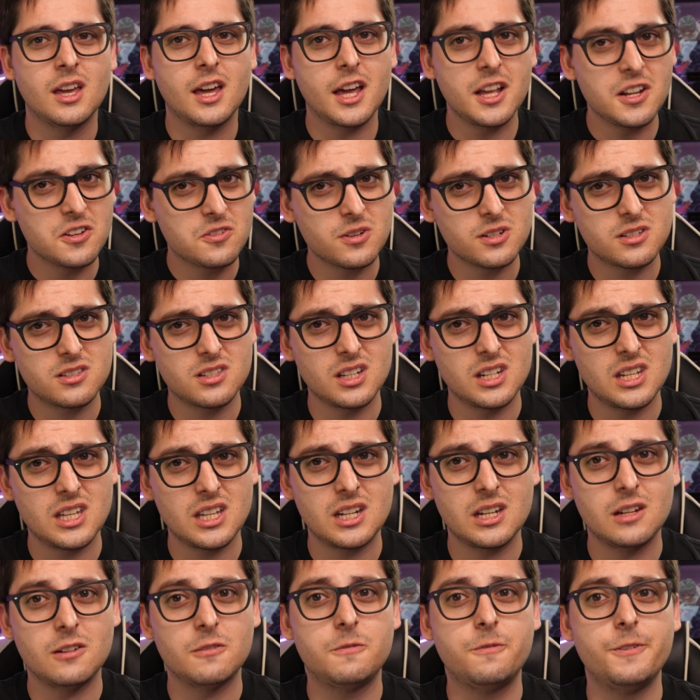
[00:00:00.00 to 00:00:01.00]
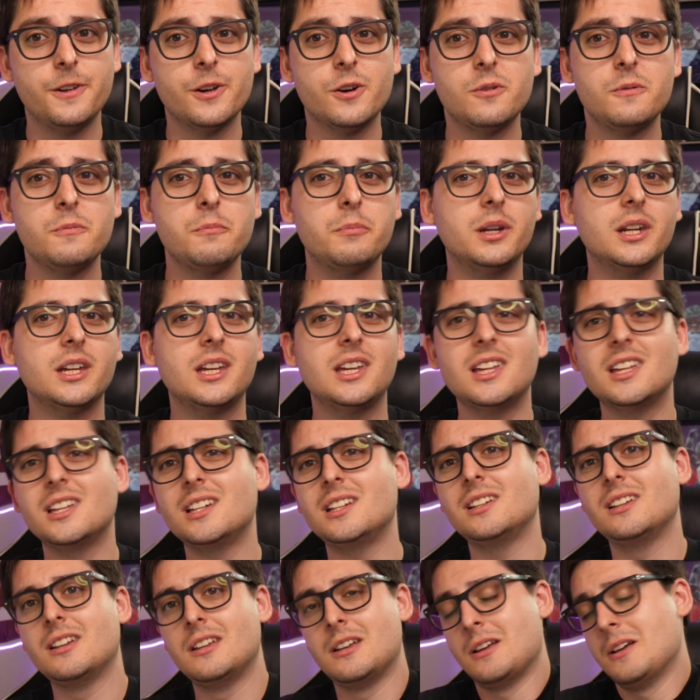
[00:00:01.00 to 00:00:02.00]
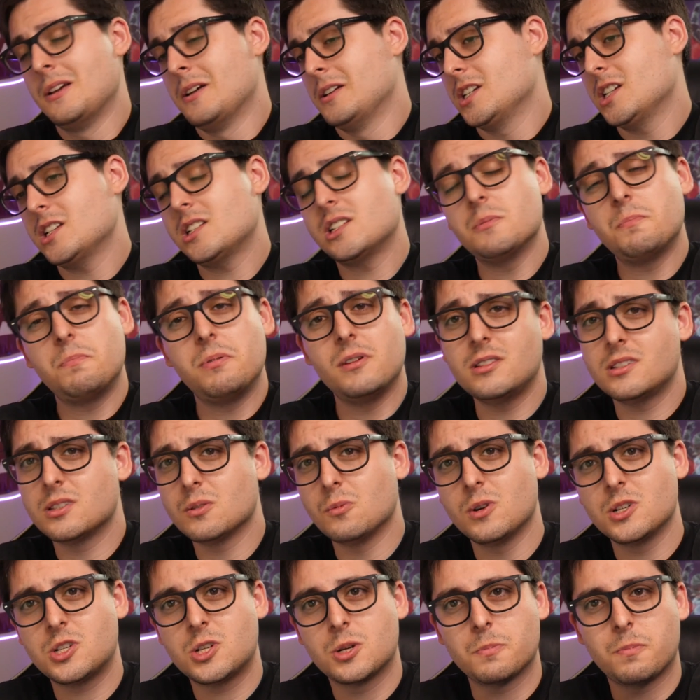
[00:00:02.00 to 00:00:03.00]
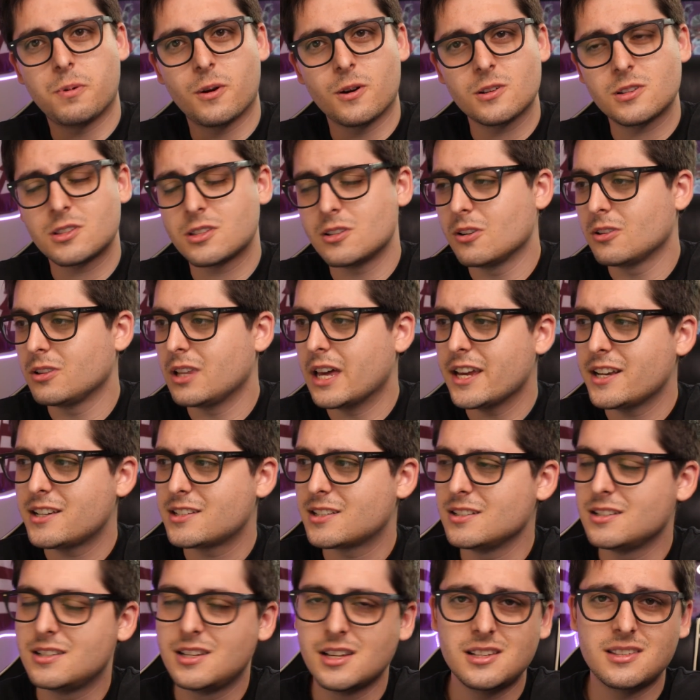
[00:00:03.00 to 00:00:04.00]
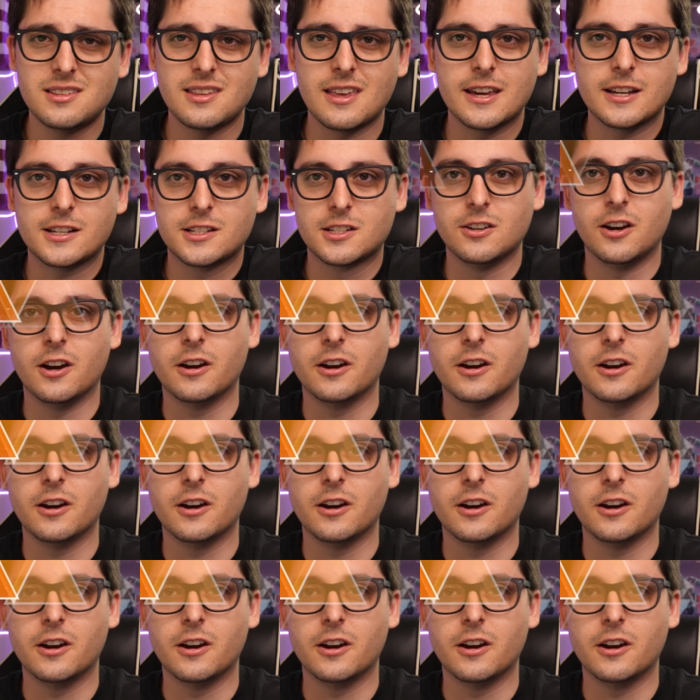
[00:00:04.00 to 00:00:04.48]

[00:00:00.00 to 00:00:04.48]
interested in film, but again, it just depends on what your personal likes and dislikes